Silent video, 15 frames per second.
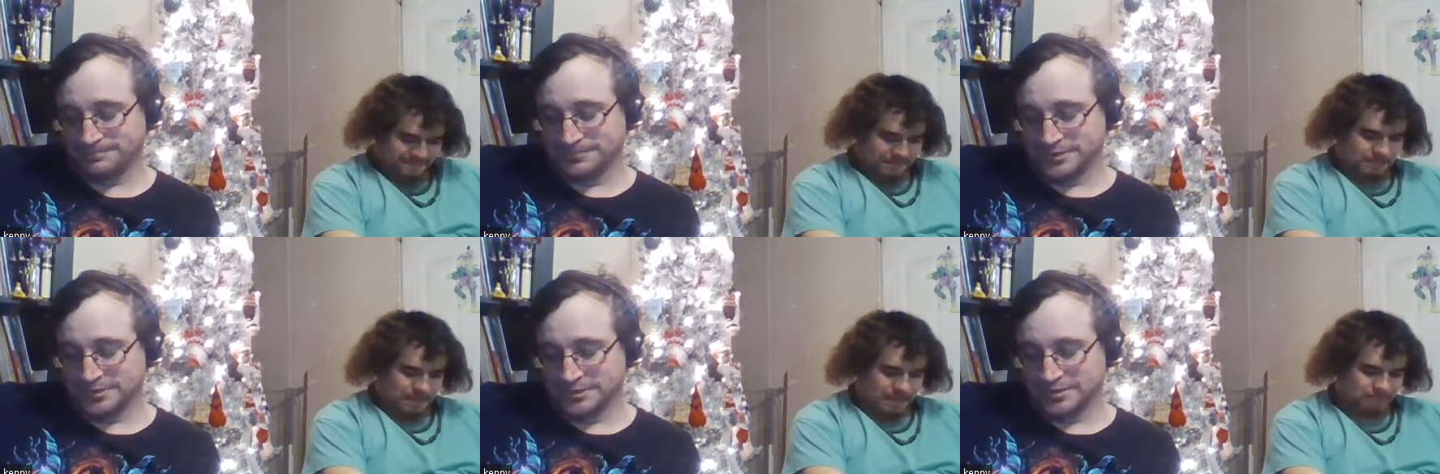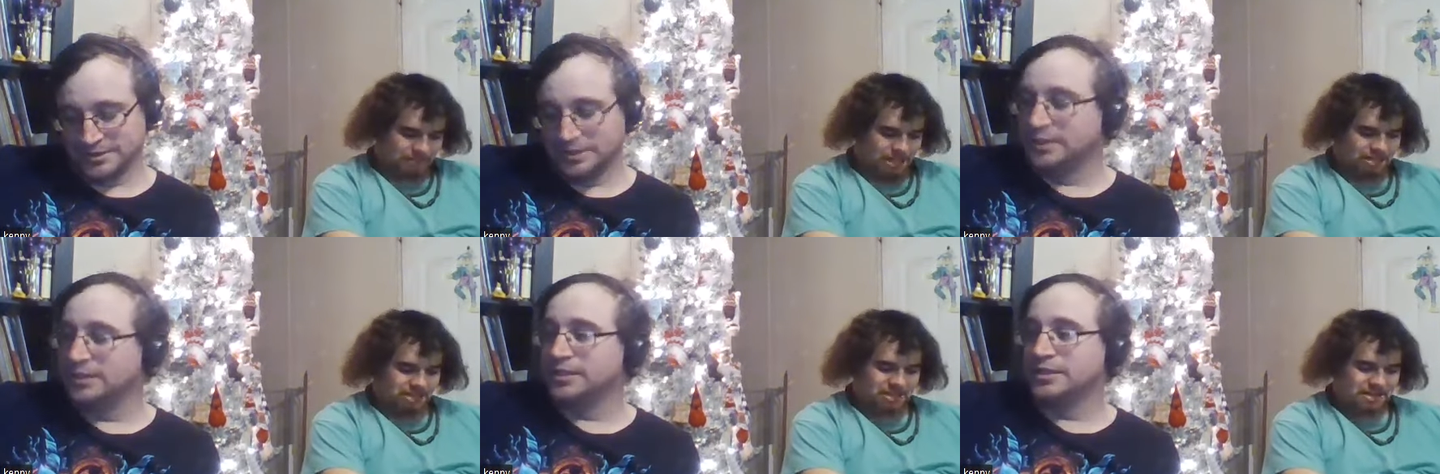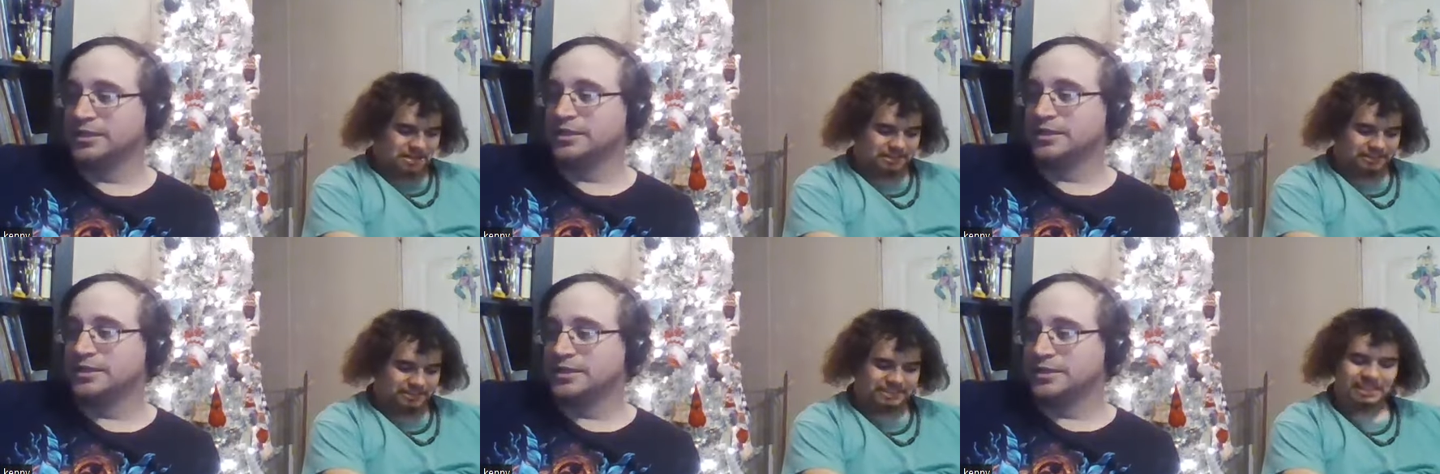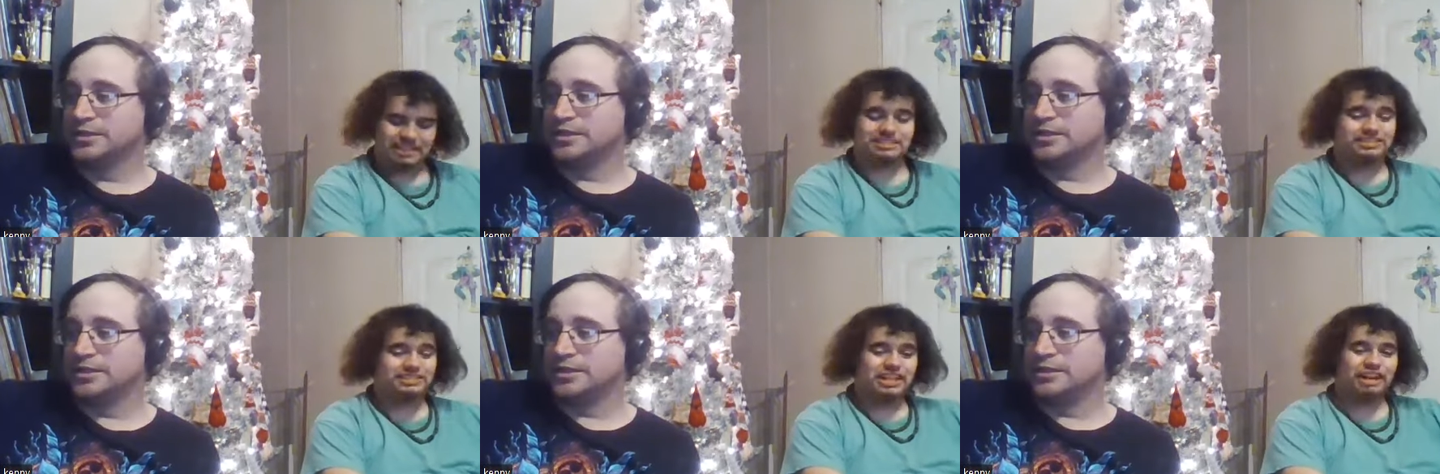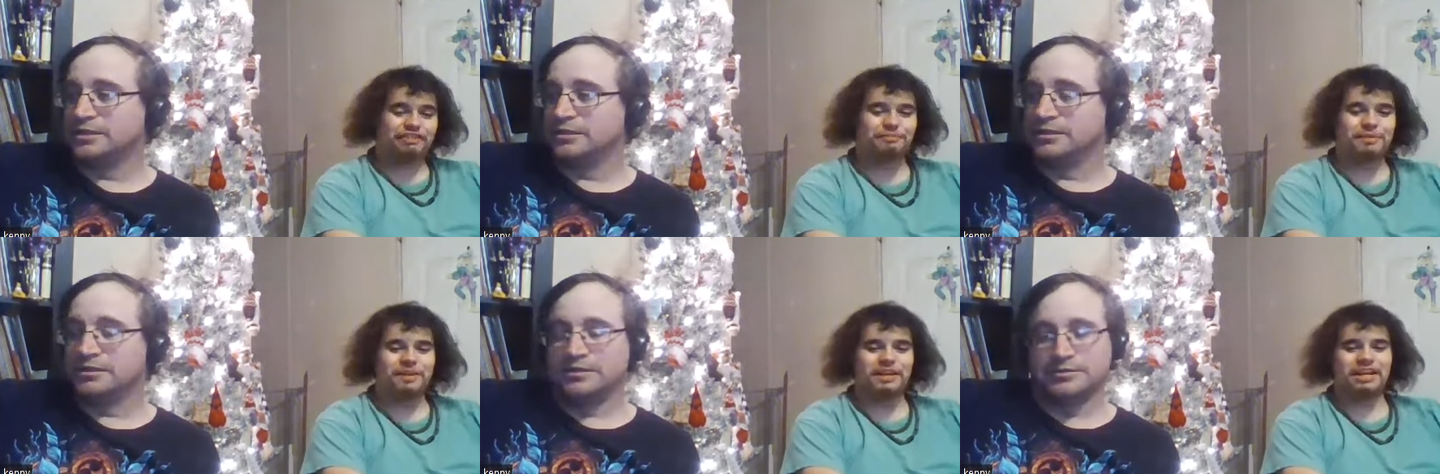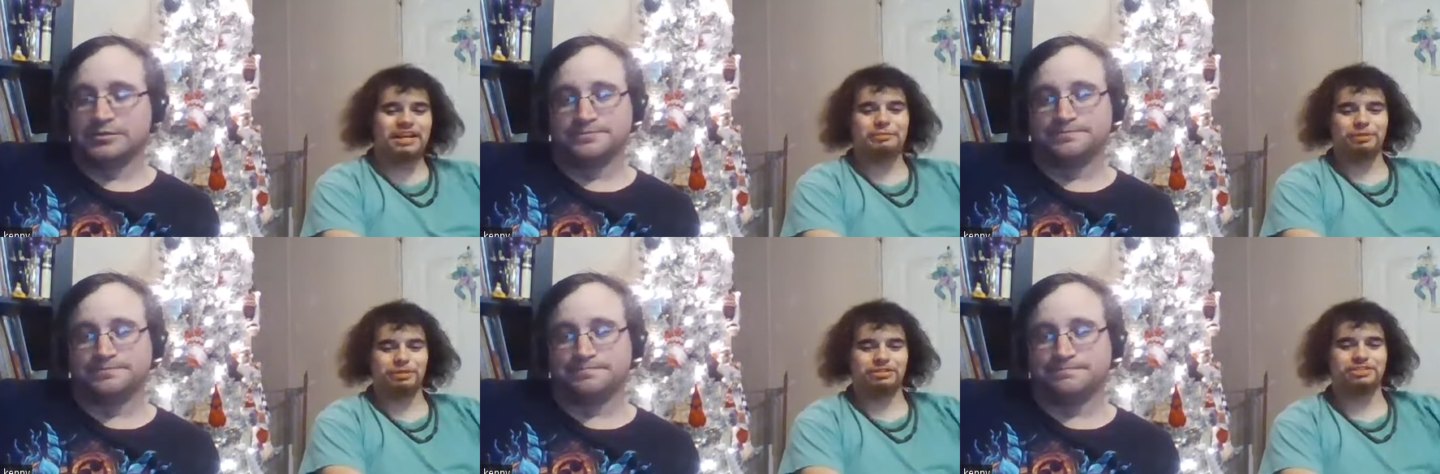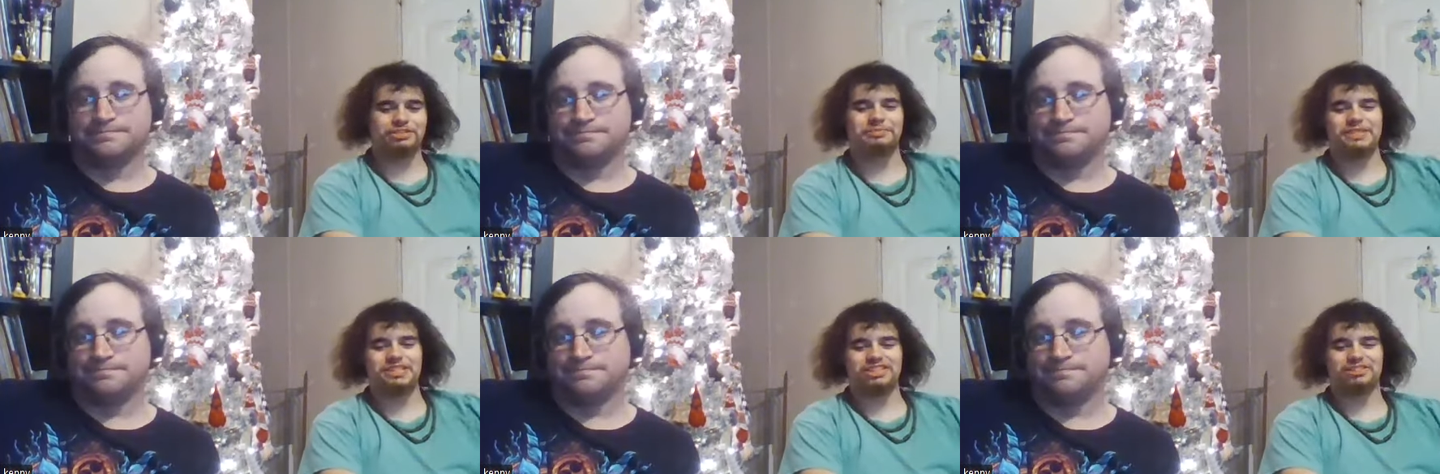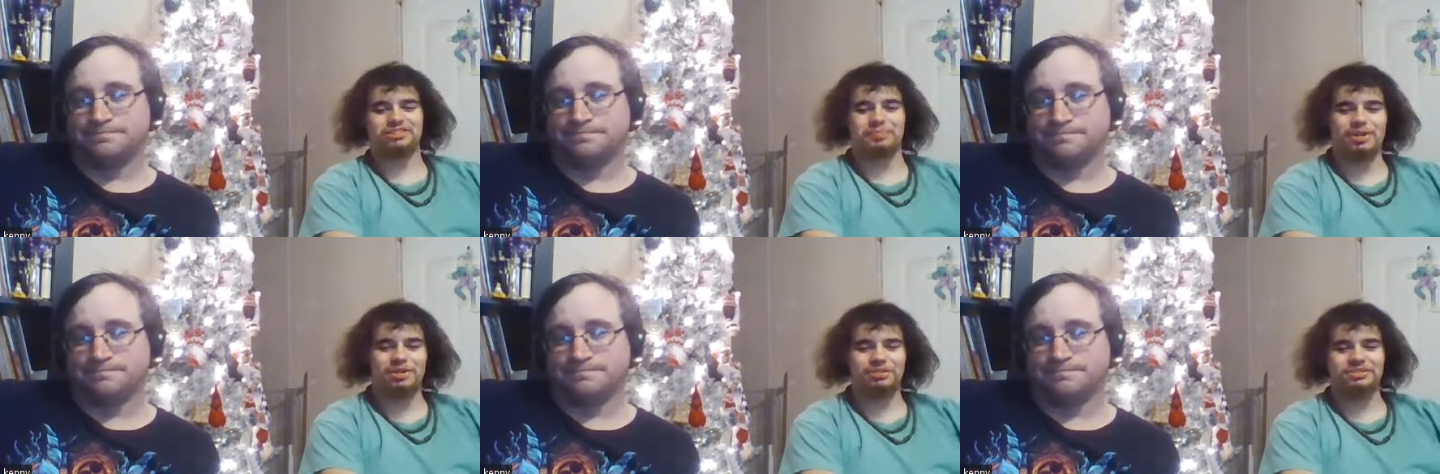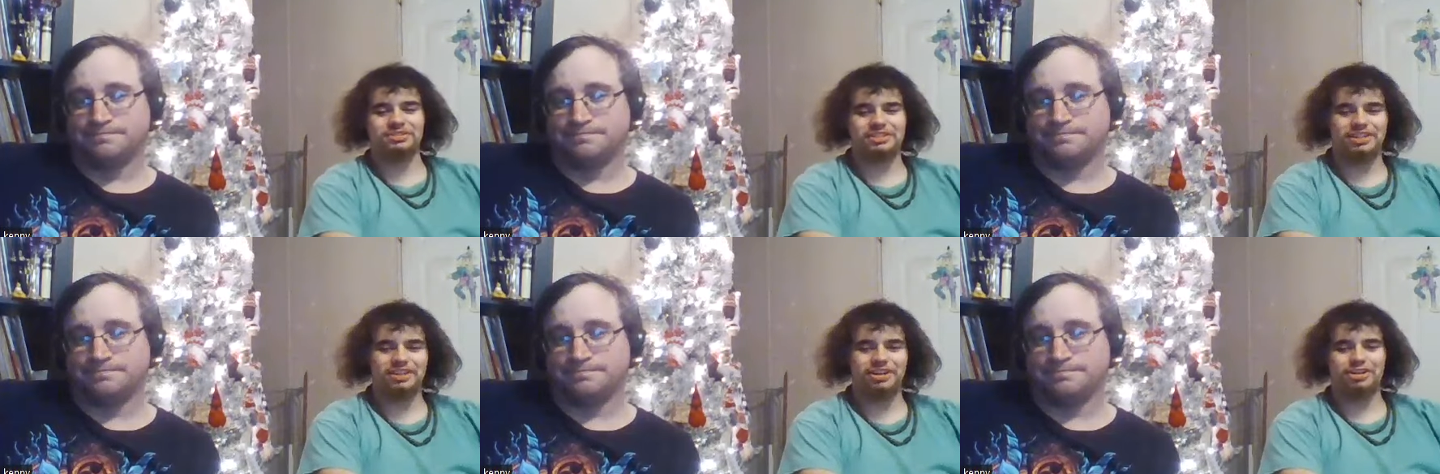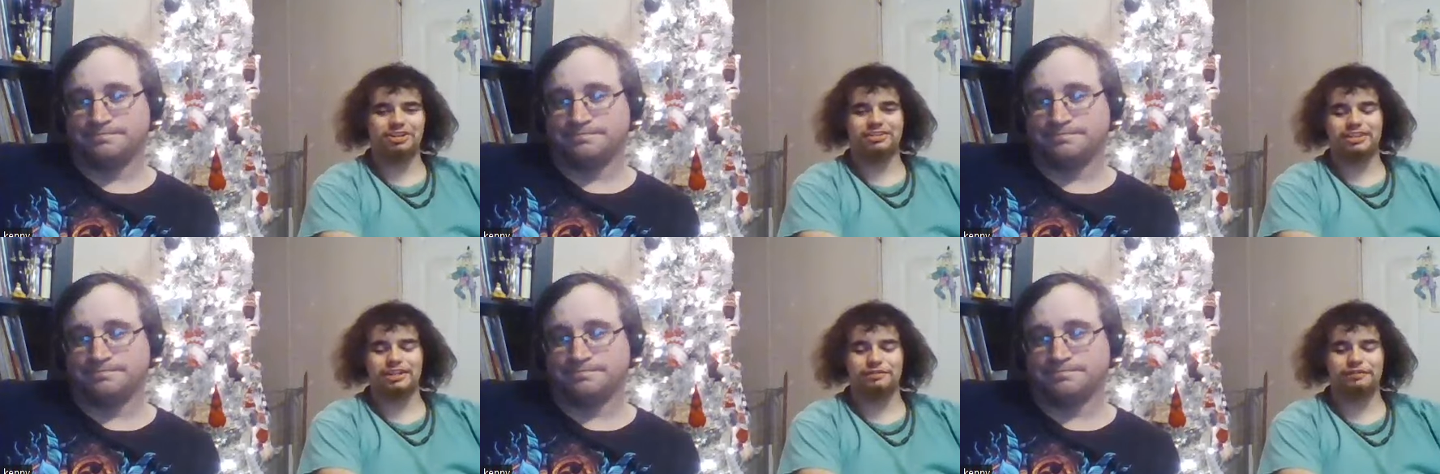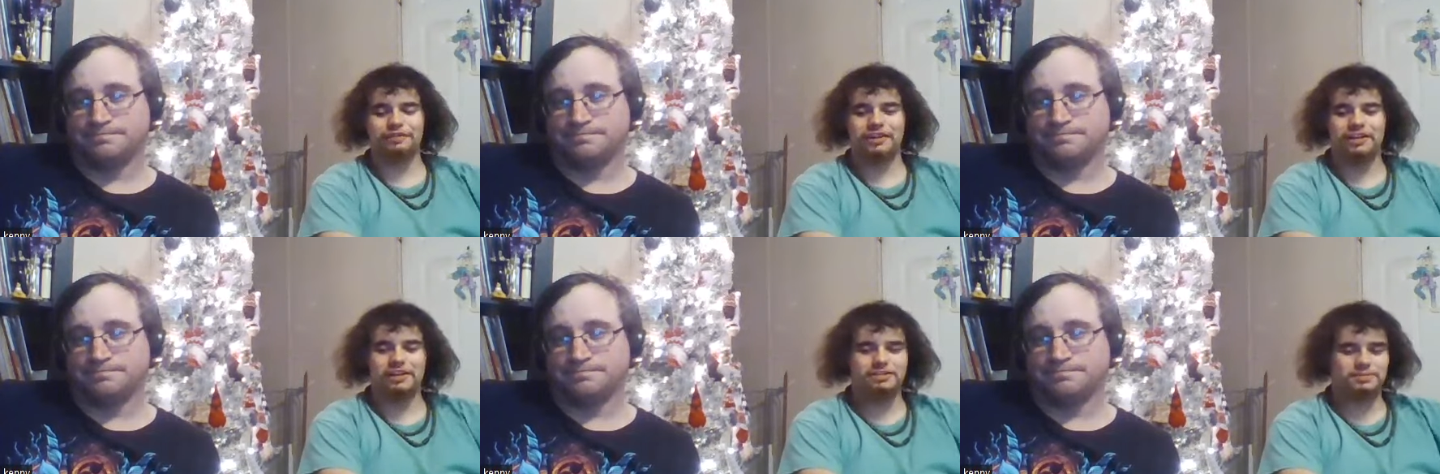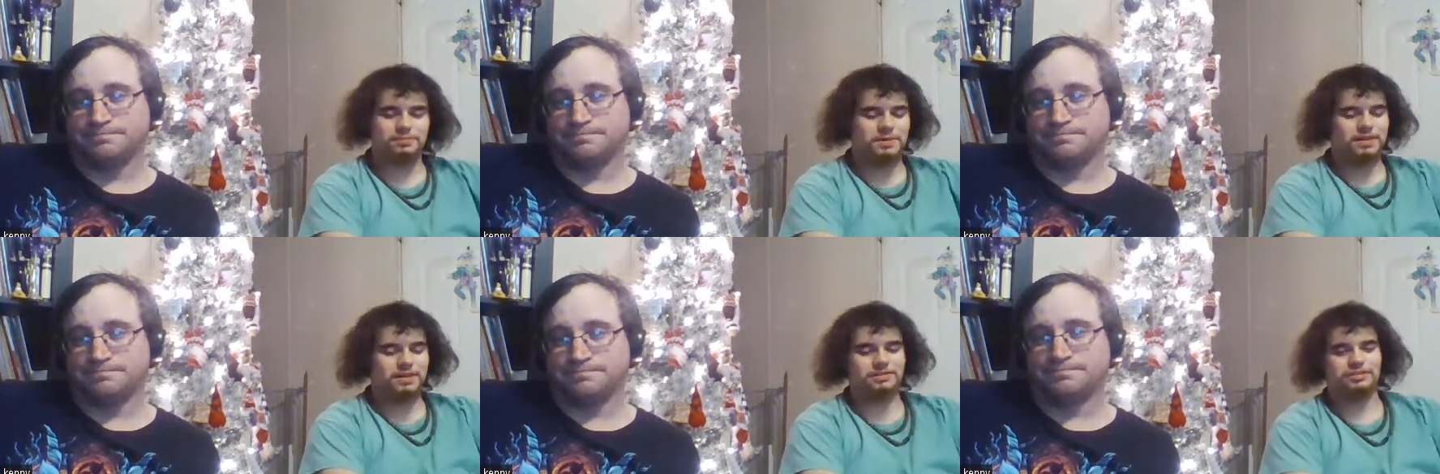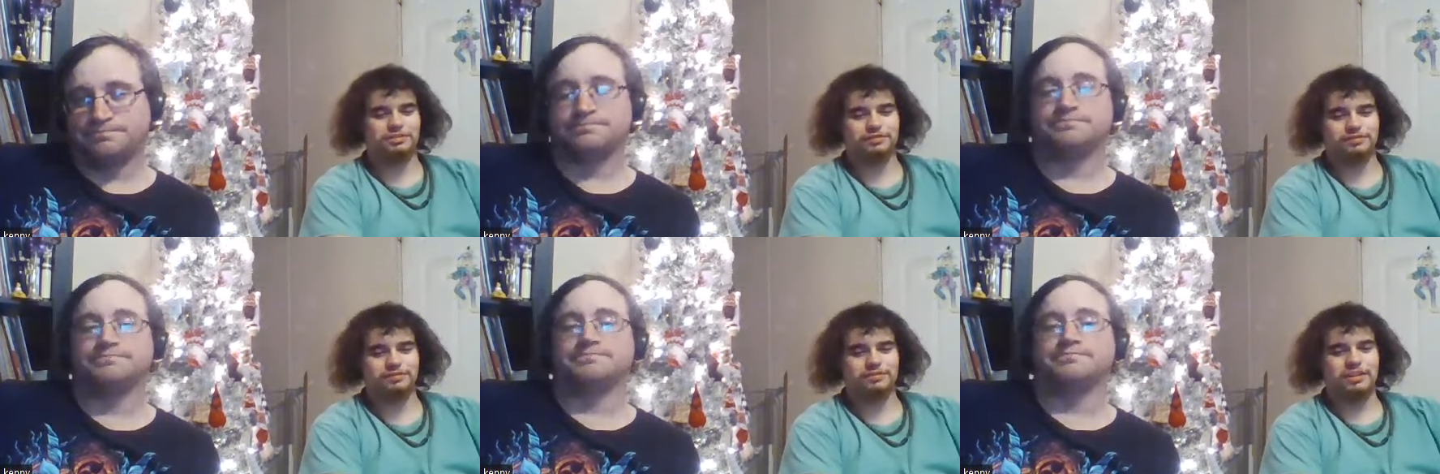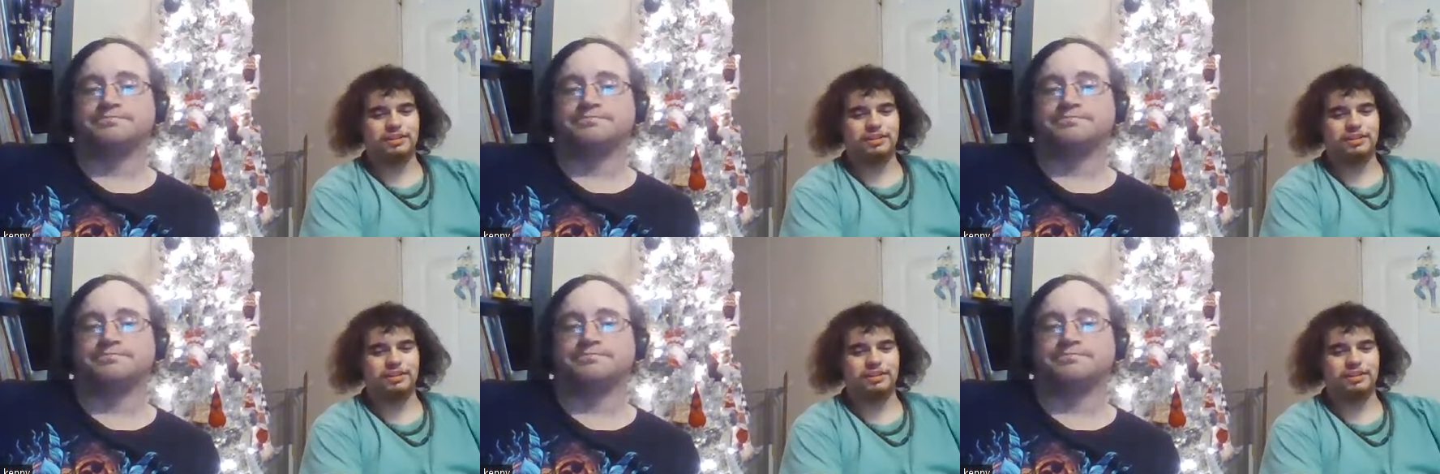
Speaker 1: I'm I'm lucky in the sense that I've been able to be exposed to all different aspects of